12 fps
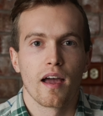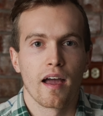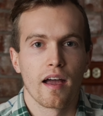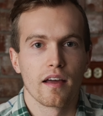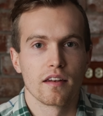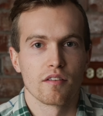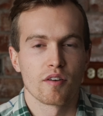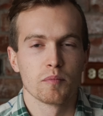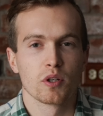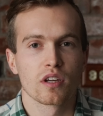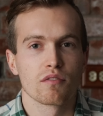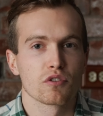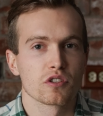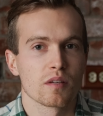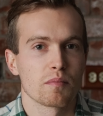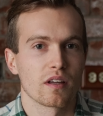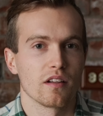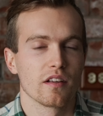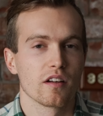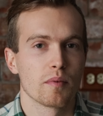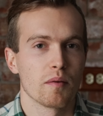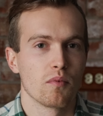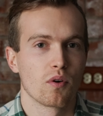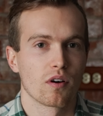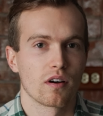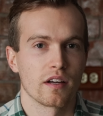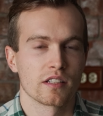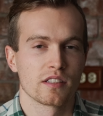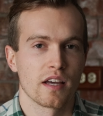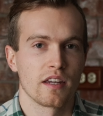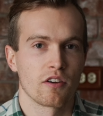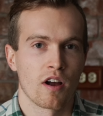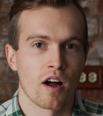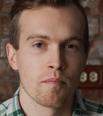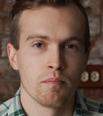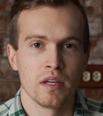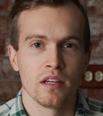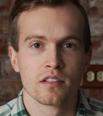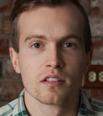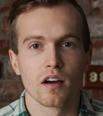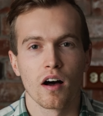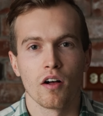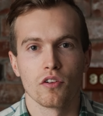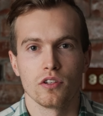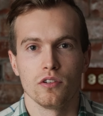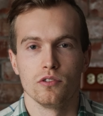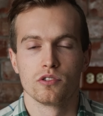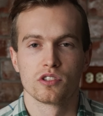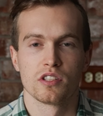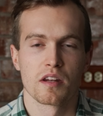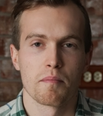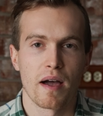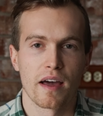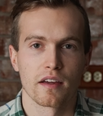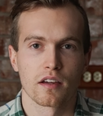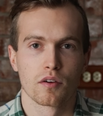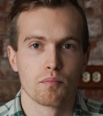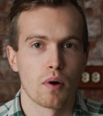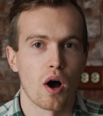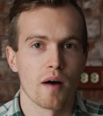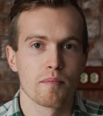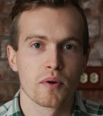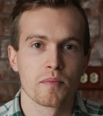And if I'm looking for something a little bit more exciting or upbeat, I'll use cinematic pop.